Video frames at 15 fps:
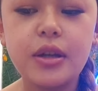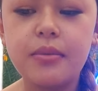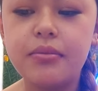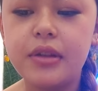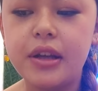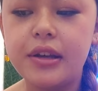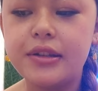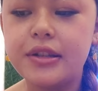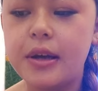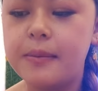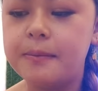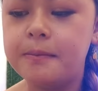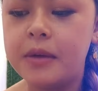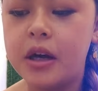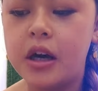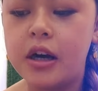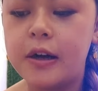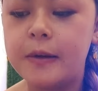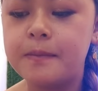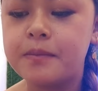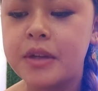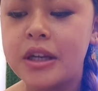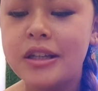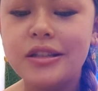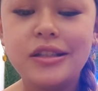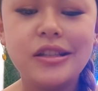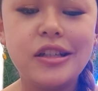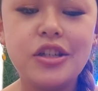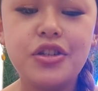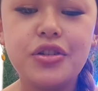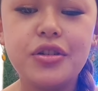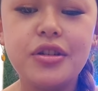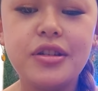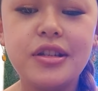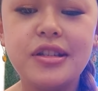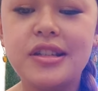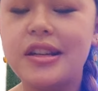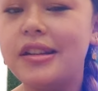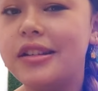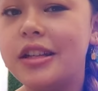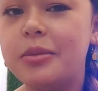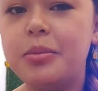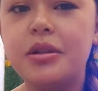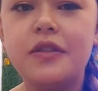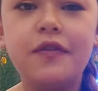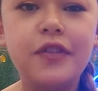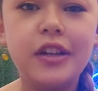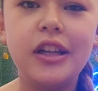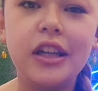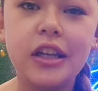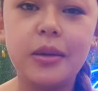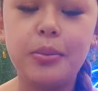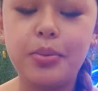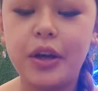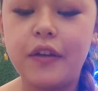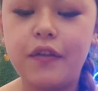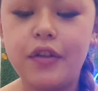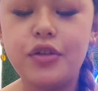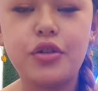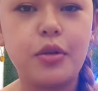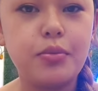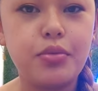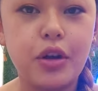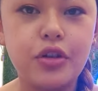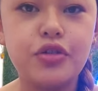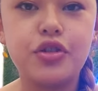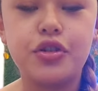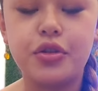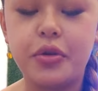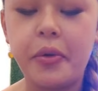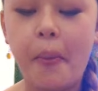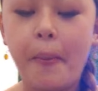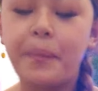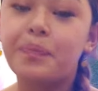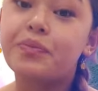some delicious yet healthy but filling breakfast or brunch, you know.